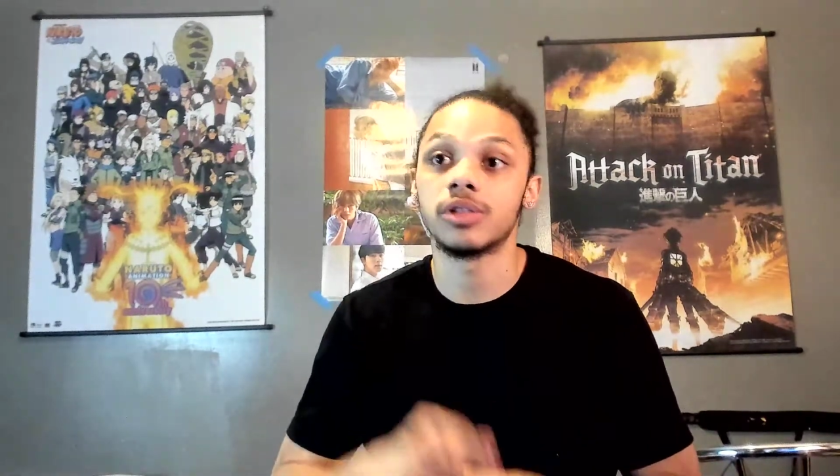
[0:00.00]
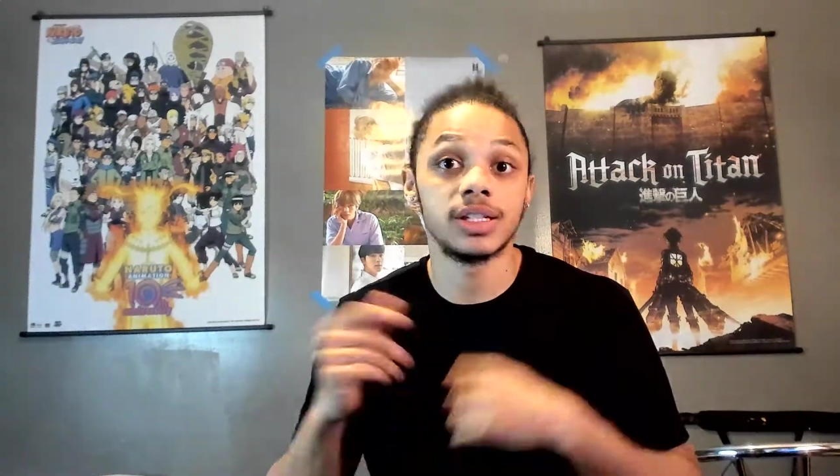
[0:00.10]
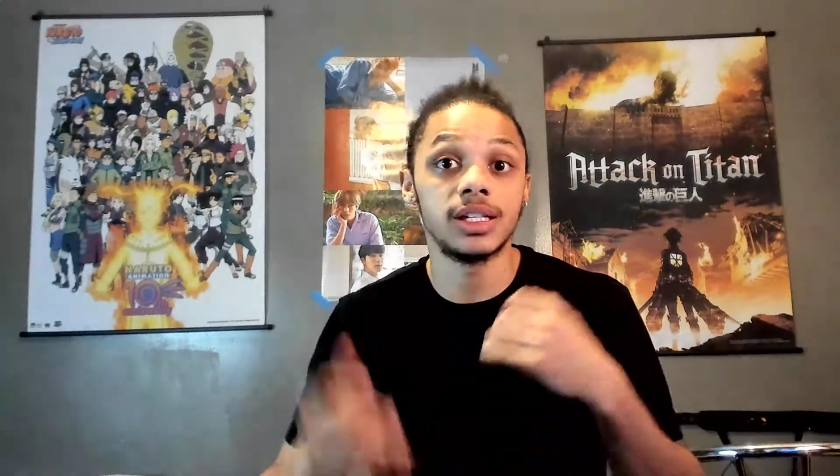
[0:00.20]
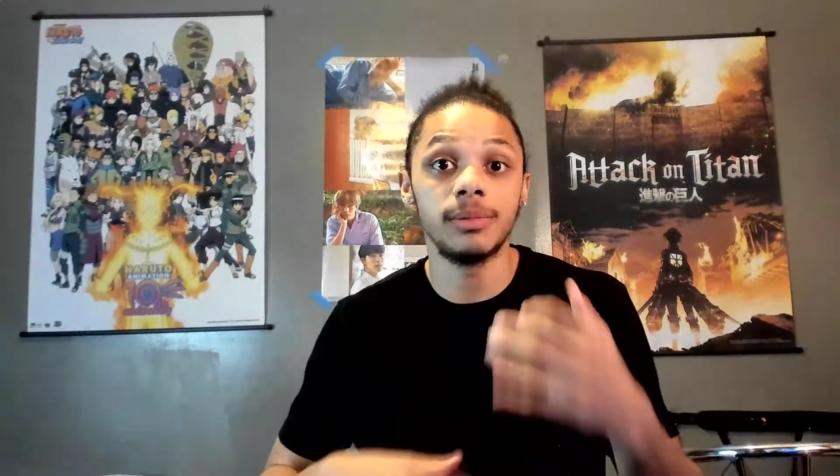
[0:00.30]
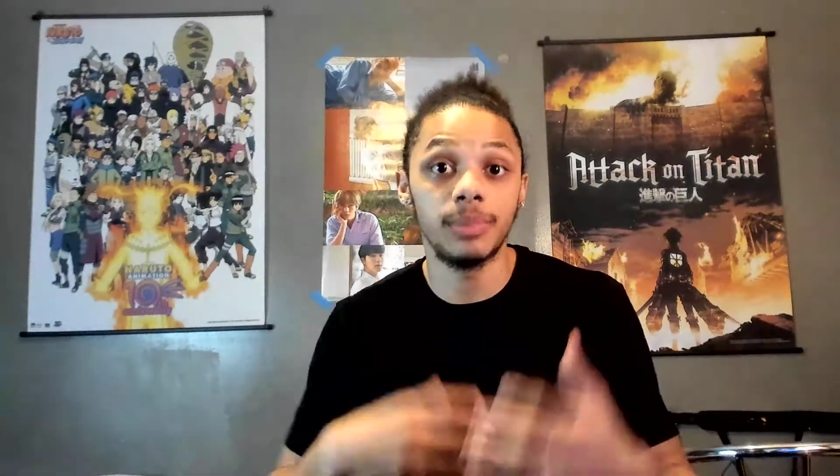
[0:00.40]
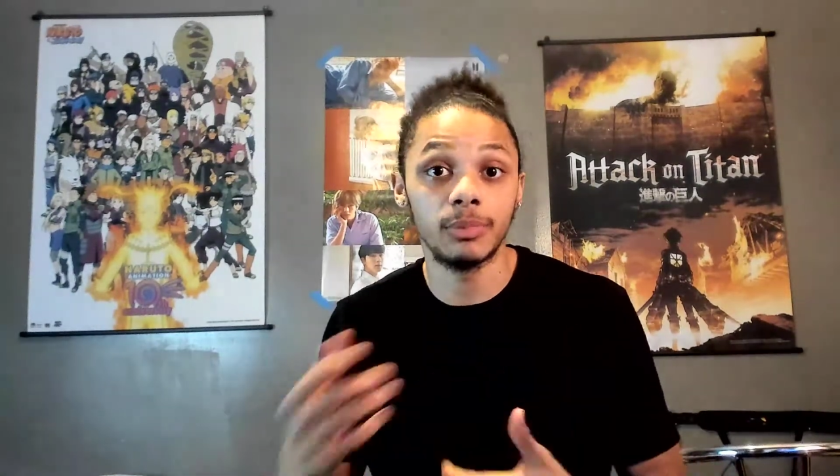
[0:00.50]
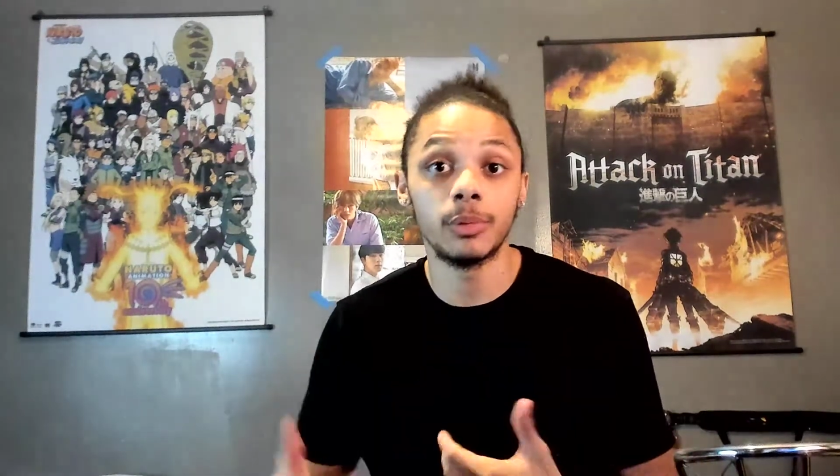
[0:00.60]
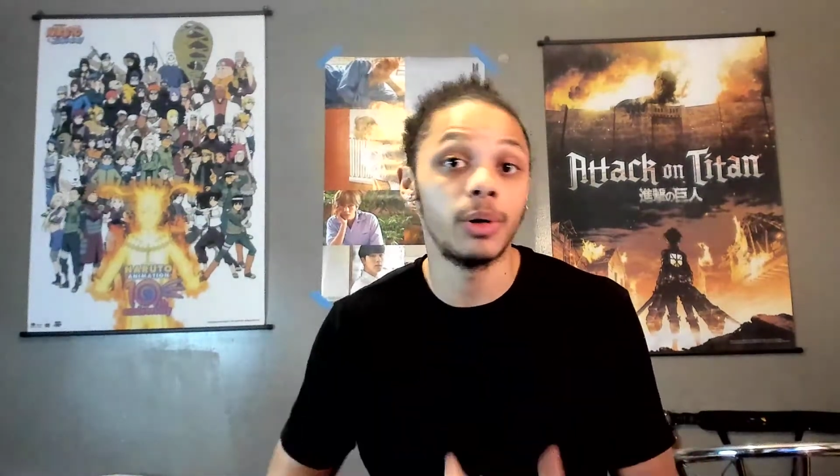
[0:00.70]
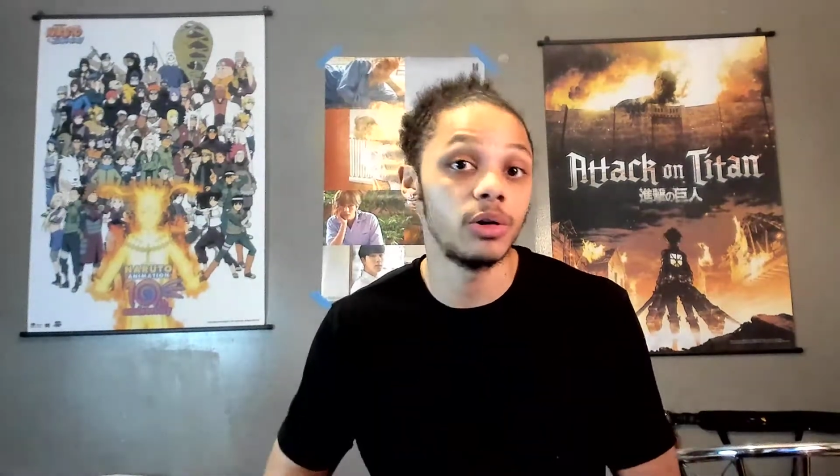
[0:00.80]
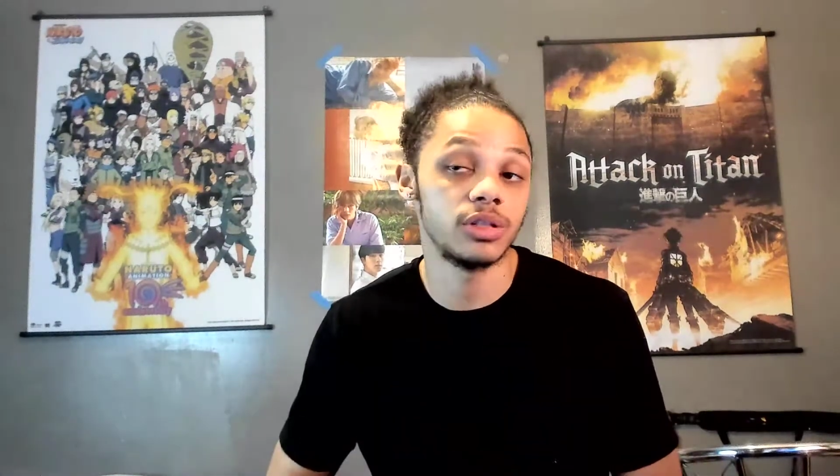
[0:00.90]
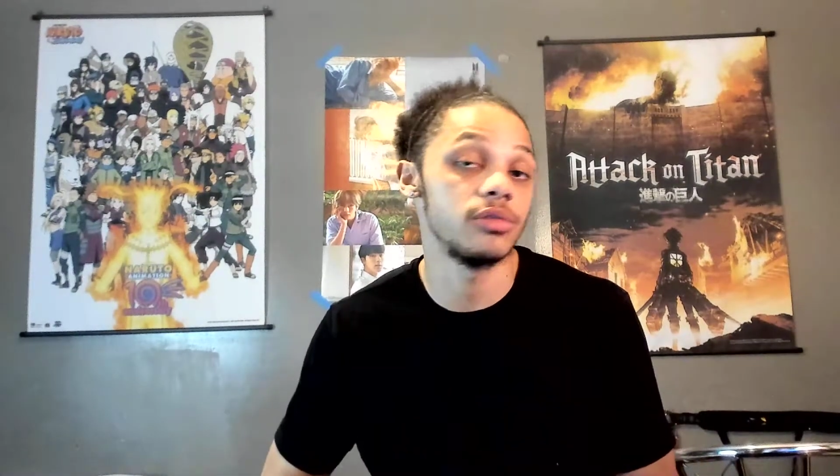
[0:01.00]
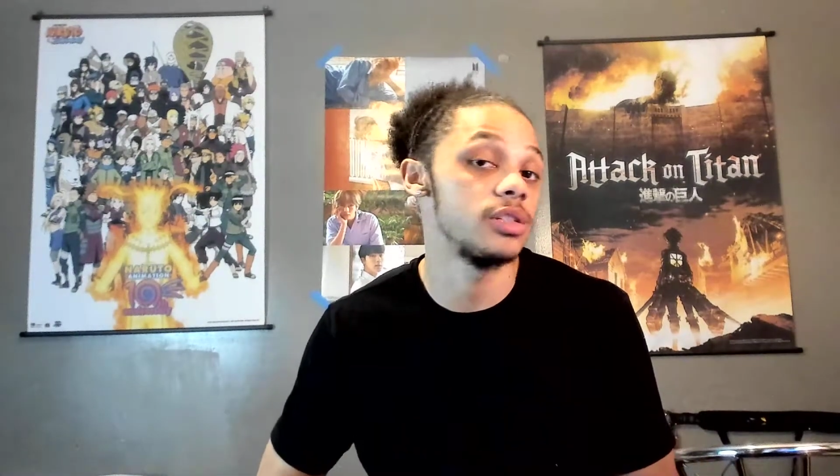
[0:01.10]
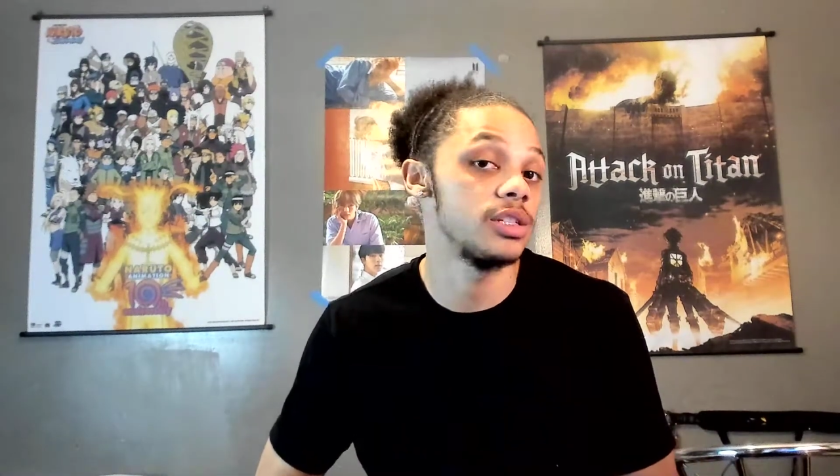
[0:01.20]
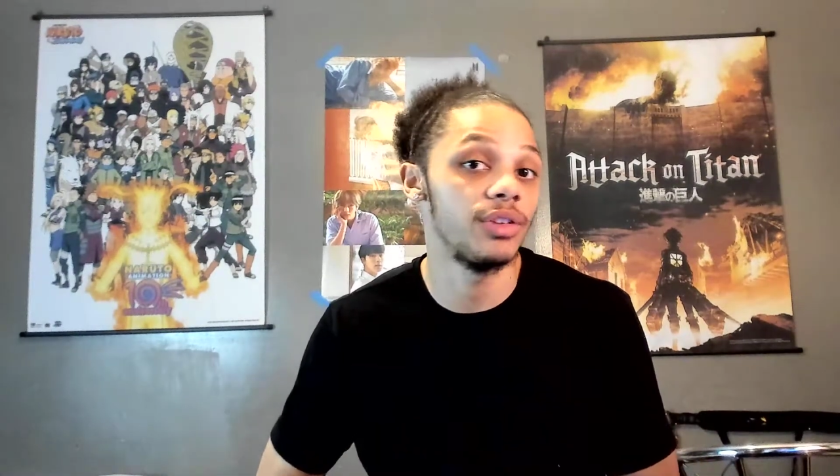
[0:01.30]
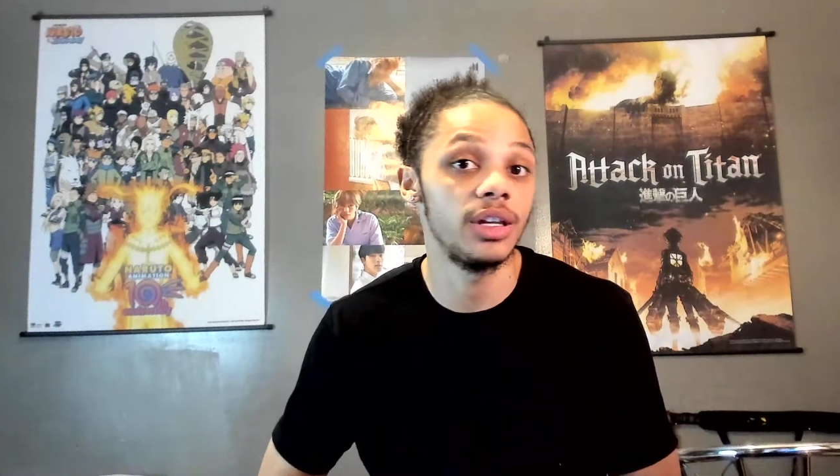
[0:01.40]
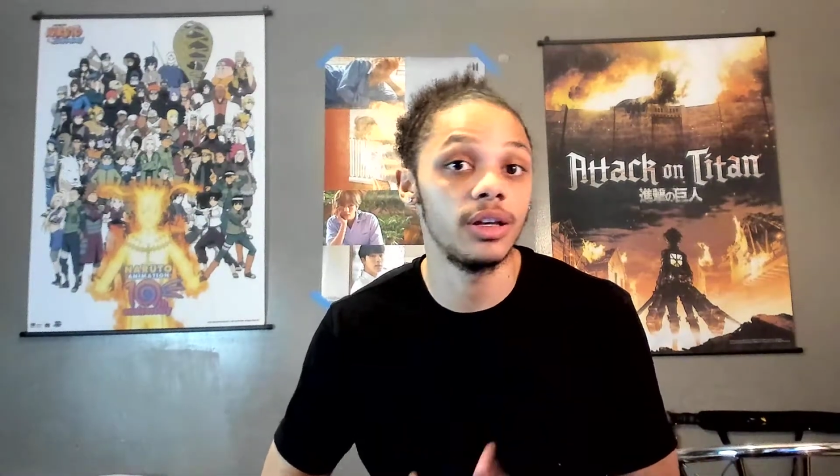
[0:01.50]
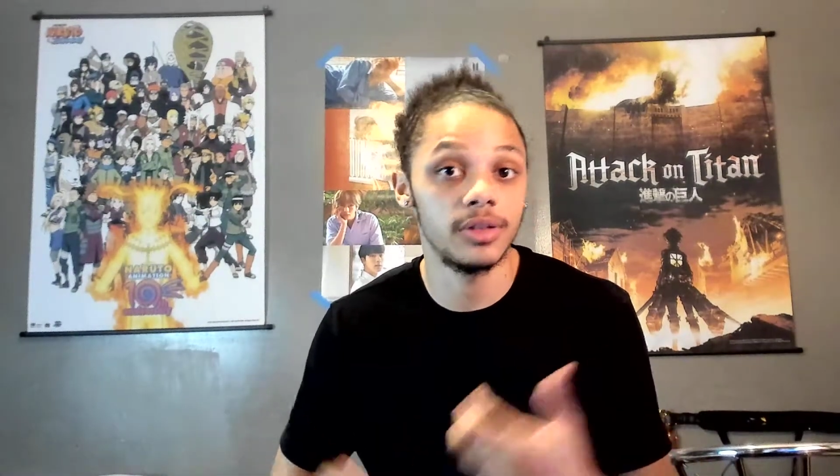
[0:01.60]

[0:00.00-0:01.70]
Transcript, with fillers: to see people posting on this video